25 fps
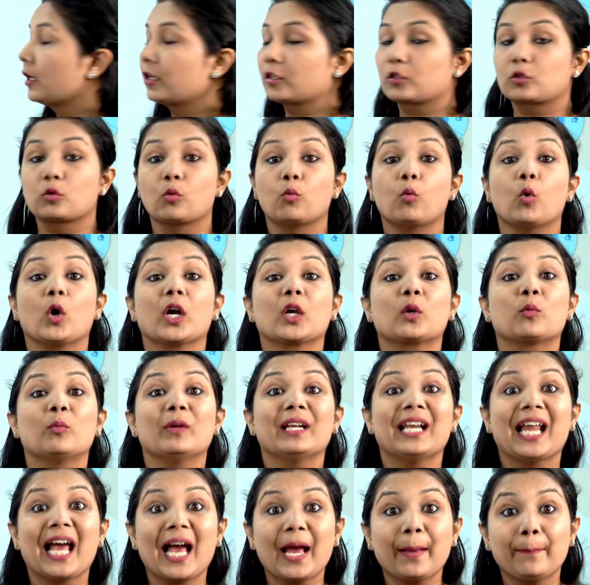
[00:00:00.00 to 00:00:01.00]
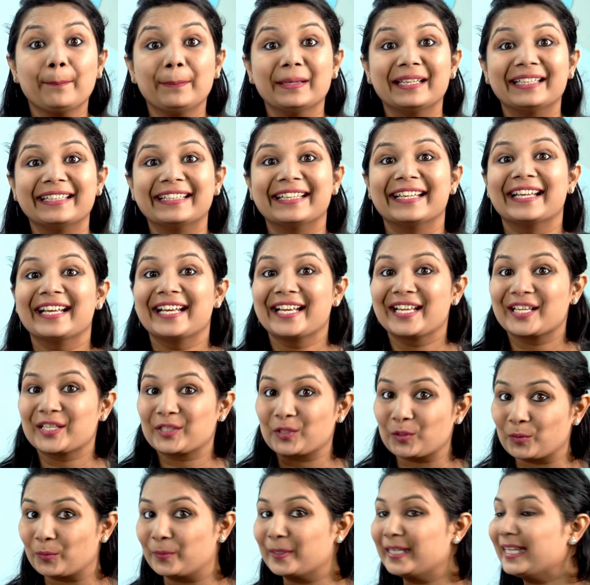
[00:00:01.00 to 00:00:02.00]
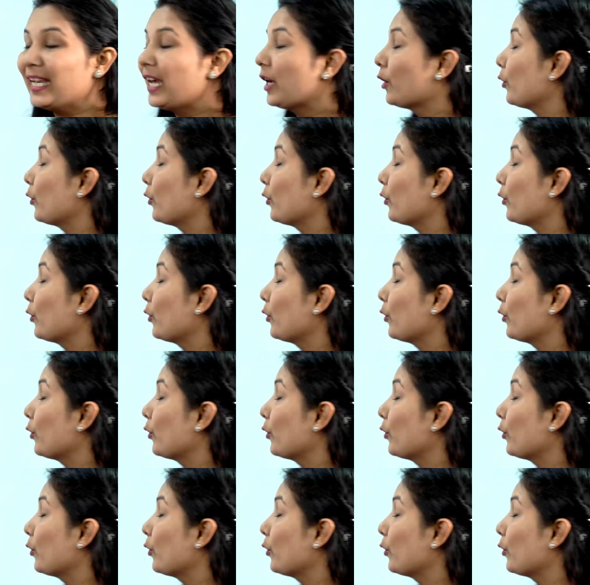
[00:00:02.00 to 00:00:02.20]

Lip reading: So what will happen? So we